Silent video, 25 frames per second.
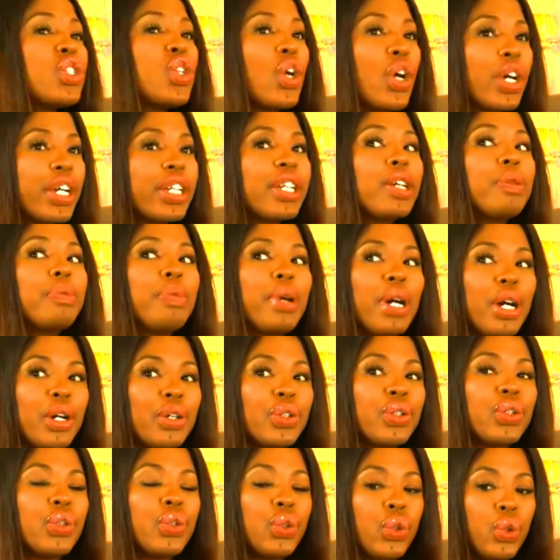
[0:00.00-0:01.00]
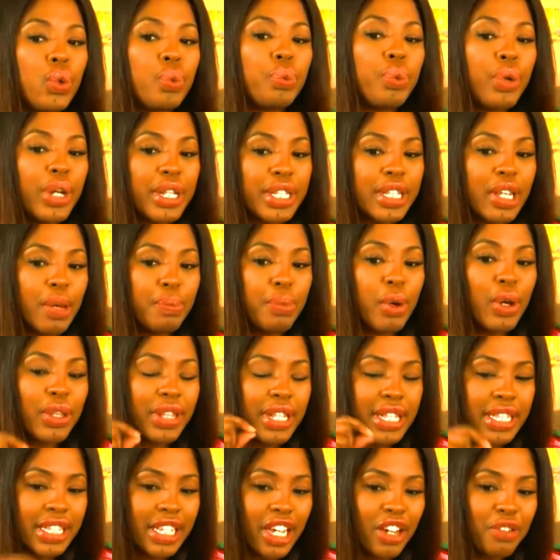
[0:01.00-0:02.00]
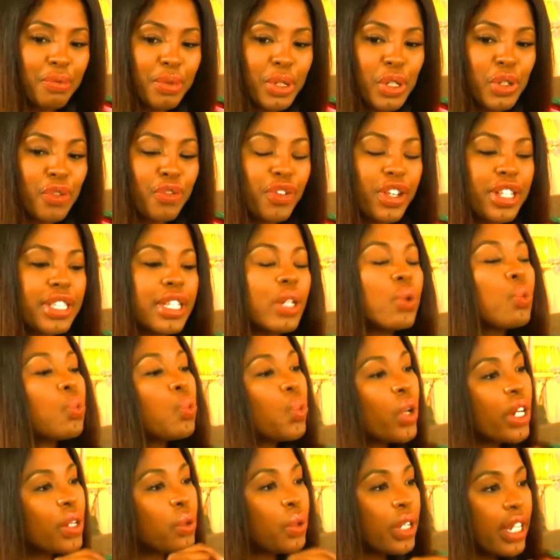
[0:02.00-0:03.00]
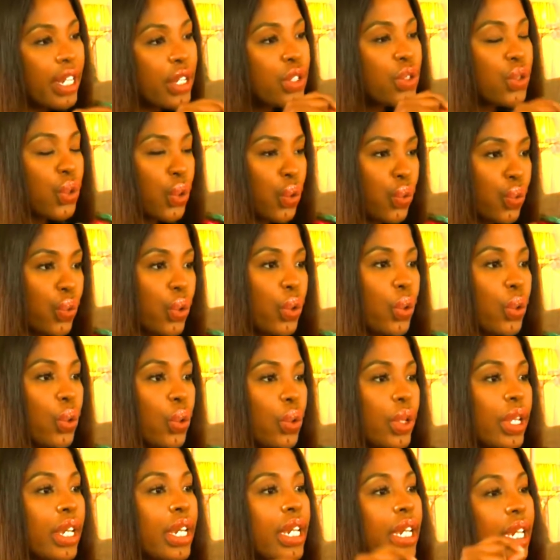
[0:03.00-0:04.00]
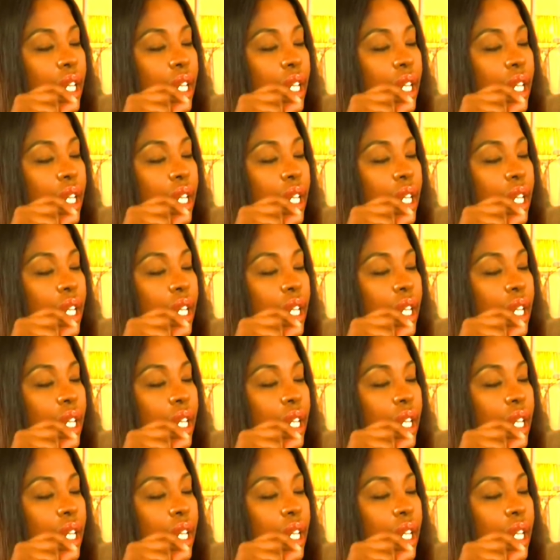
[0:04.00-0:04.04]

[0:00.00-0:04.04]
talking about you pressing upon this government to fix that, what is your role